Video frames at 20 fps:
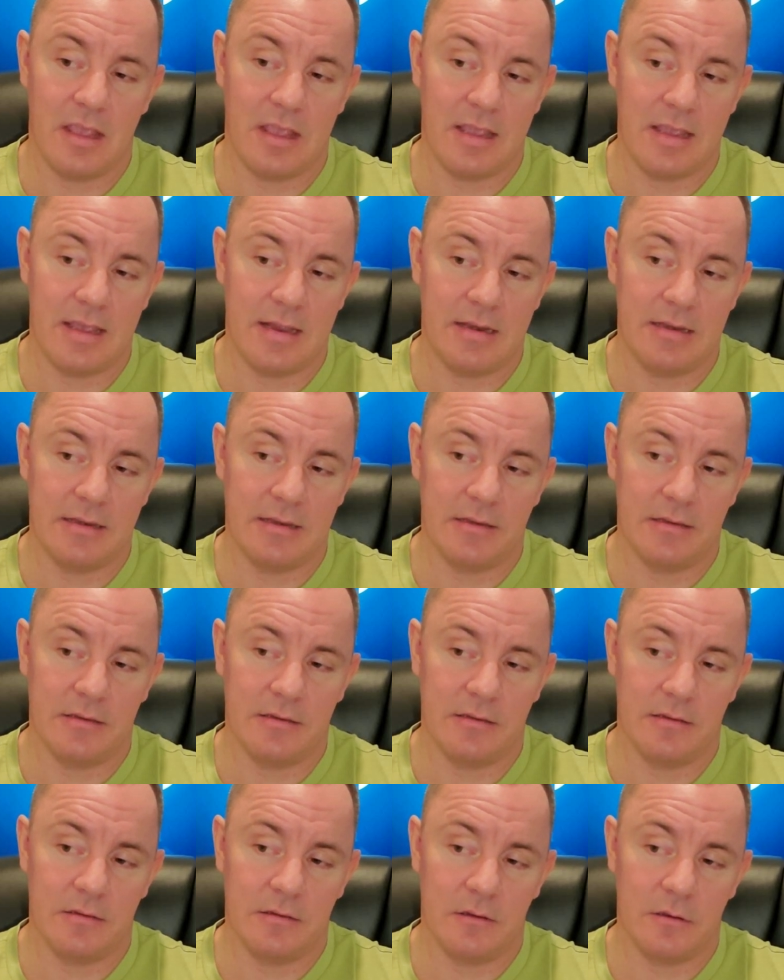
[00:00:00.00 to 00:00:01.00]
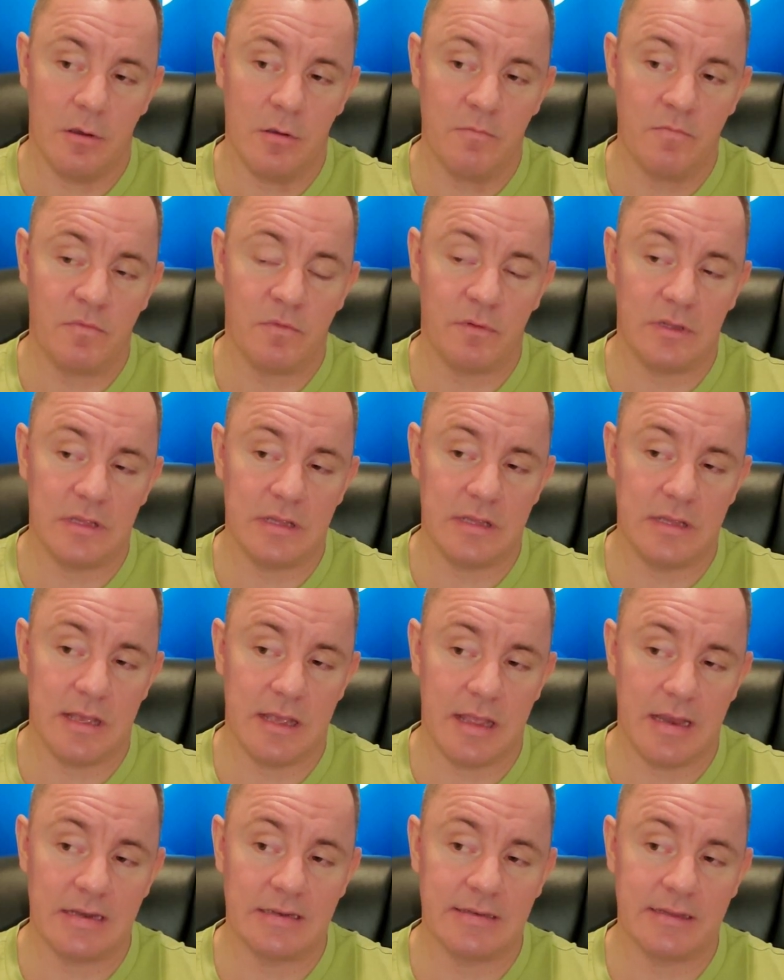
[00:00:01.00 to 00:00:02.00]
And
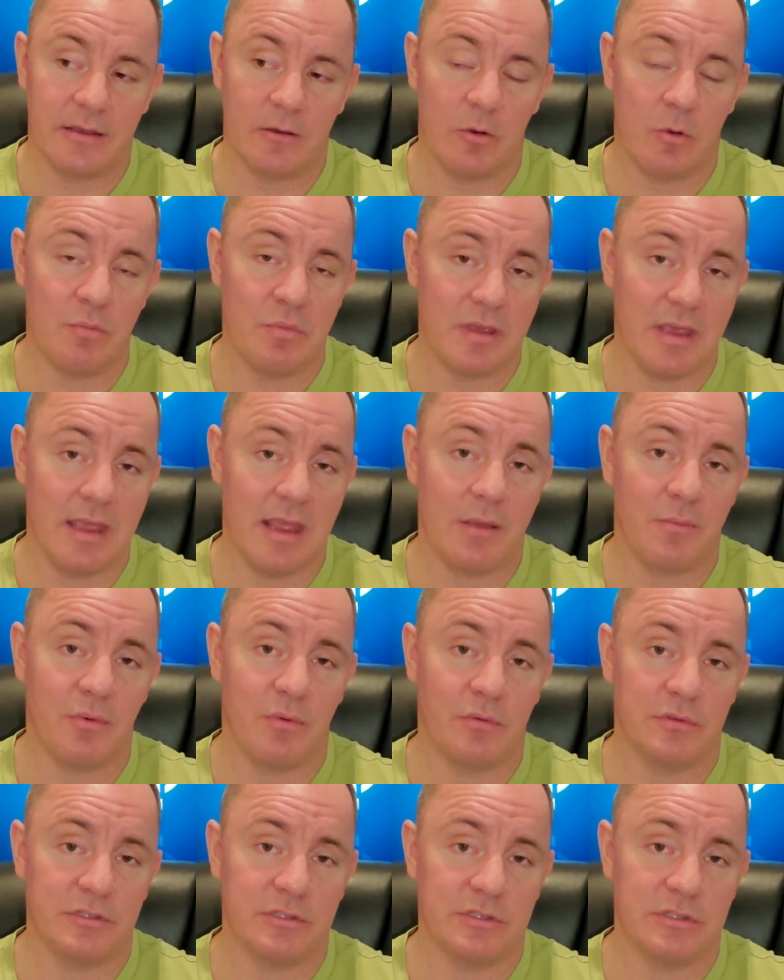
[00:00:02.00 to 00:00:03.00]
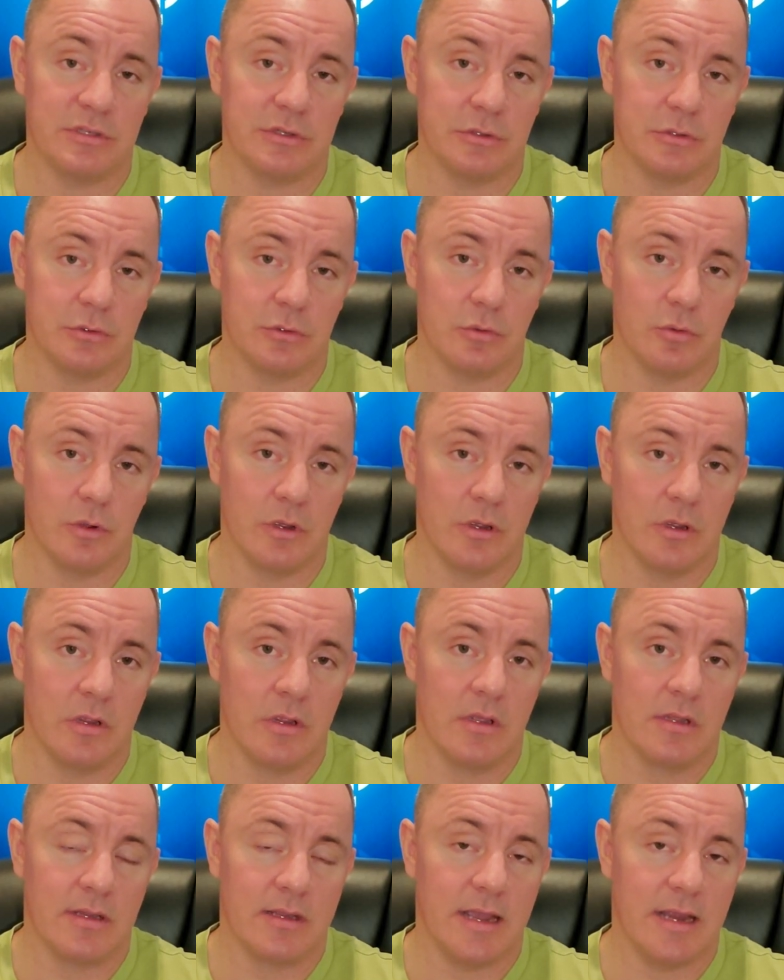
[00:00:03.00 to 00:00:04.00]
hopefully Intel will be able to
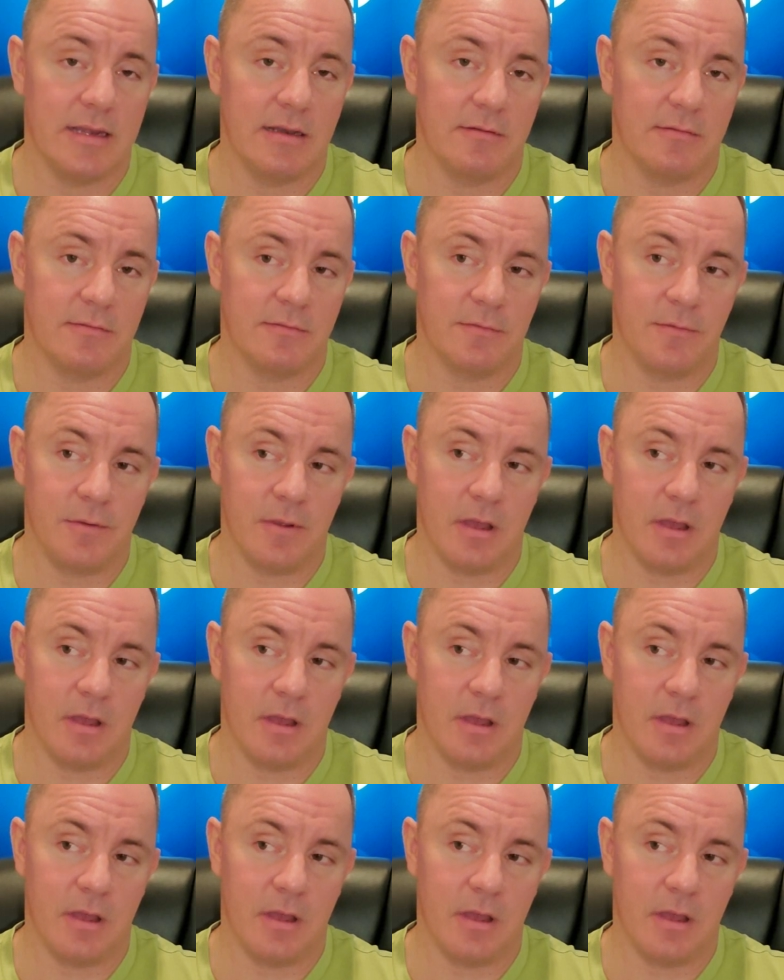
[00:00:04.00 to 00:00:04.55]
kind of,